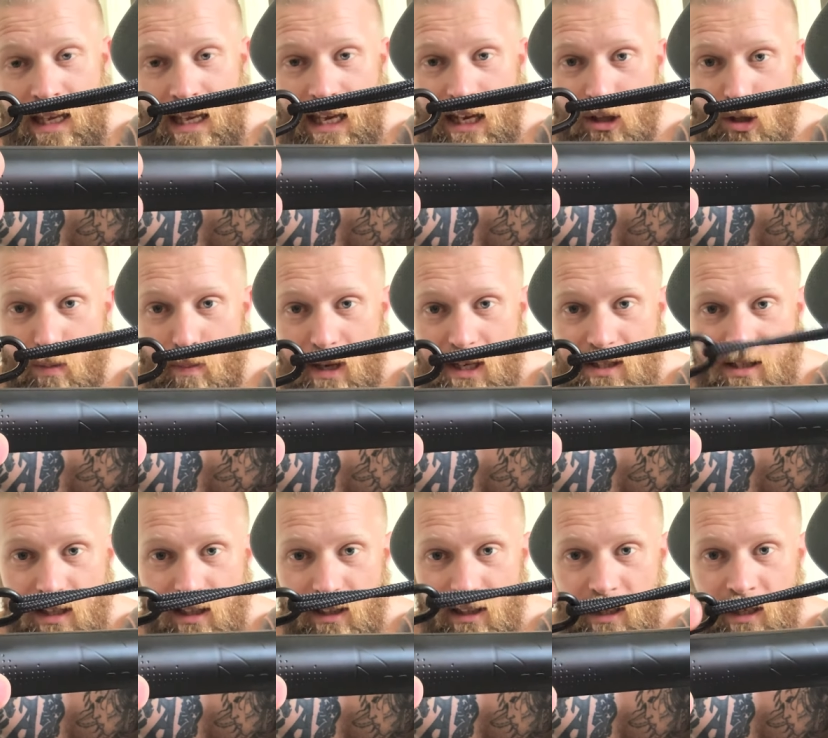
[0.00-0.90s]
and you
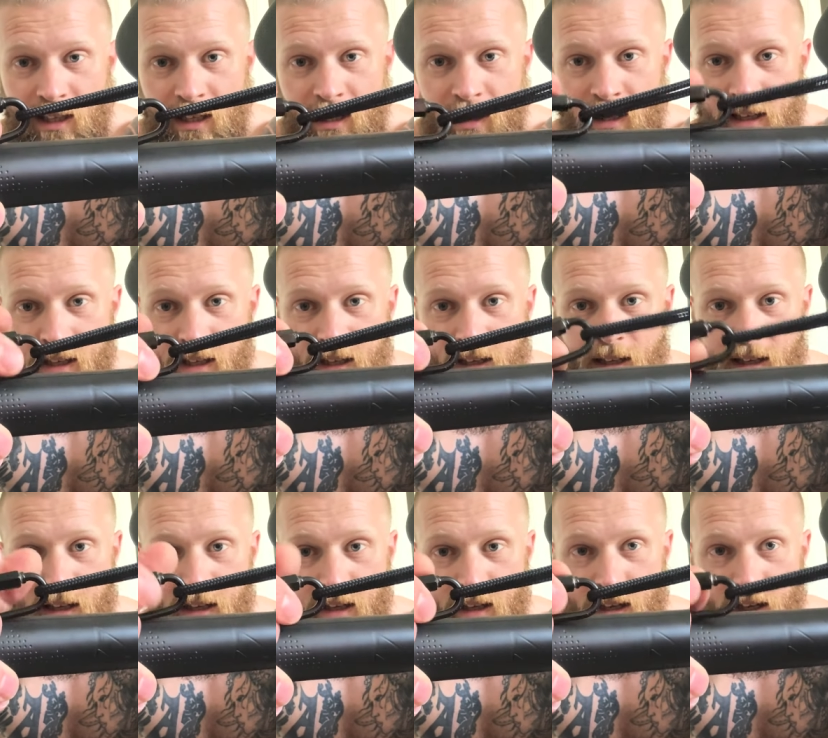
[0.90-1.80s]
basically
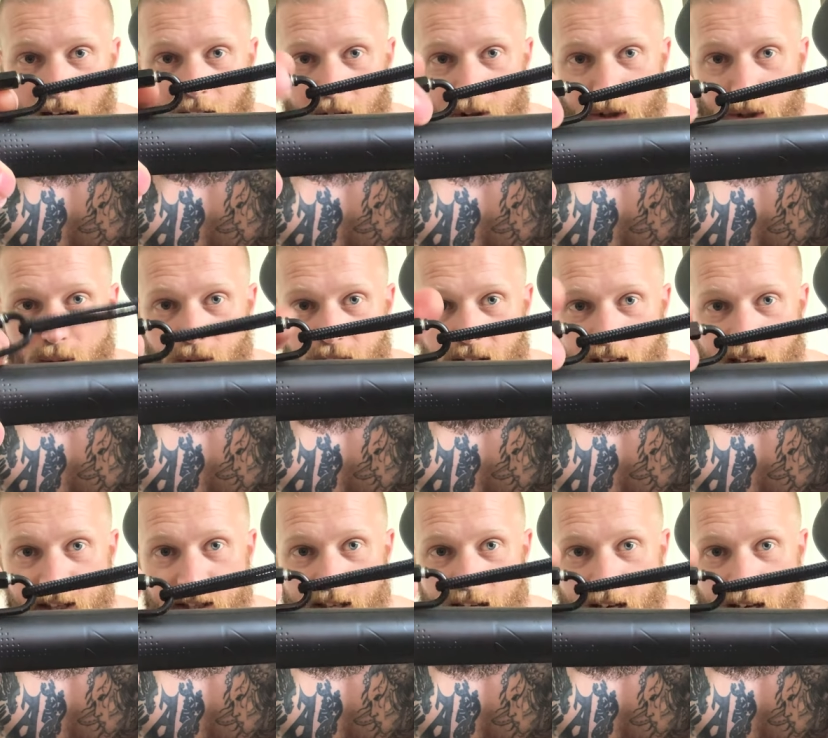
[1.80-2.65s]
undo these,